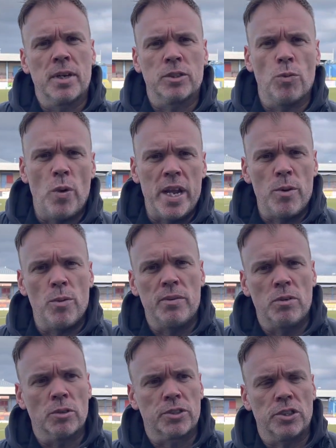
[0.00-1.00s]
As a we've
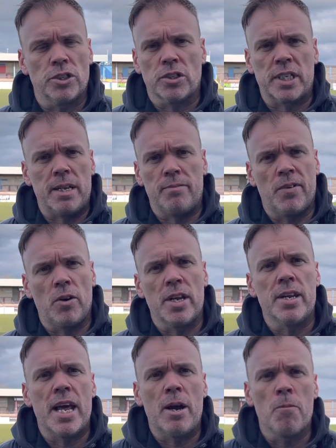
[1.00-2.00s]
got to just keep
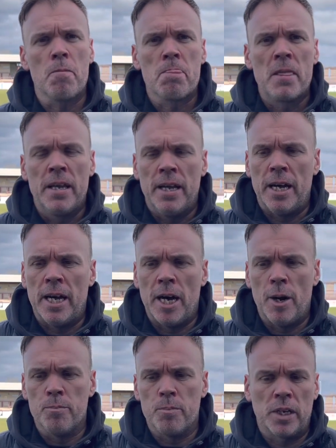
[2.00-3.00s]
fighting now,
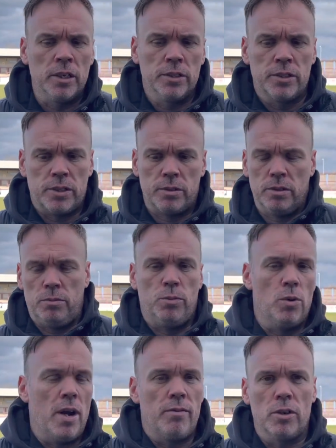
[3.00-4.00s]
because
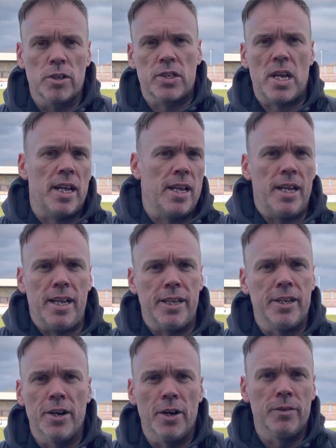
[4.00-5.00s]
whatever I say here,
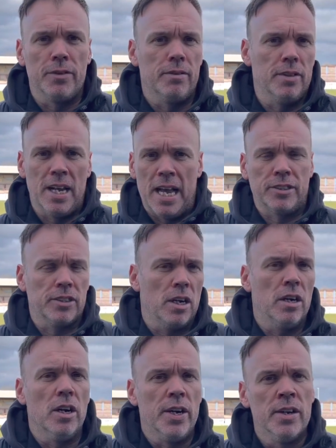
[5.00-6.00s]
you know, the lads are
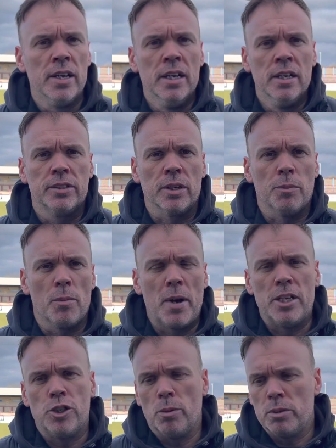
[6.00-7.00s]
hurting, so my
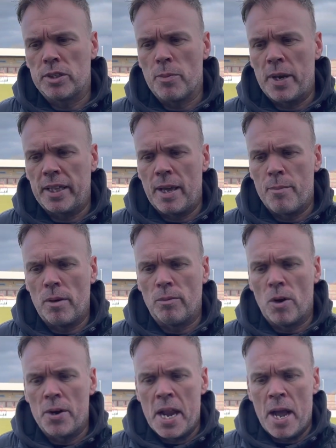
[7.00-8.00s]
main job is to pick them up
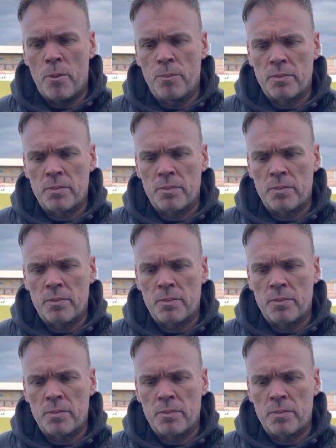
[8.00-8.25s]
right now.